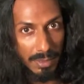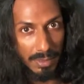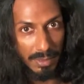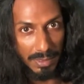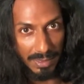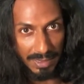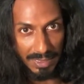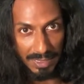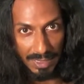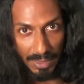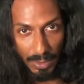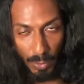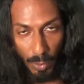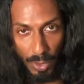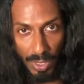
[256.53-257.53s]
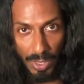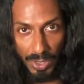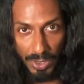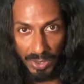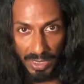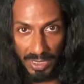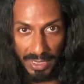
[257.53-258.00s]
to see where
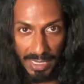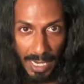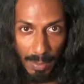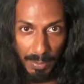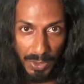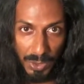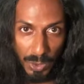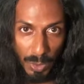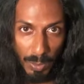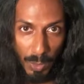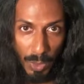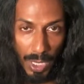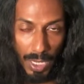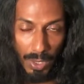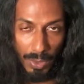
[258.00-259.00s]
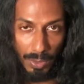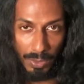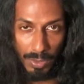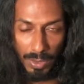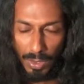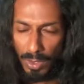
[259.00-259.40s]
you can cap the turbo out,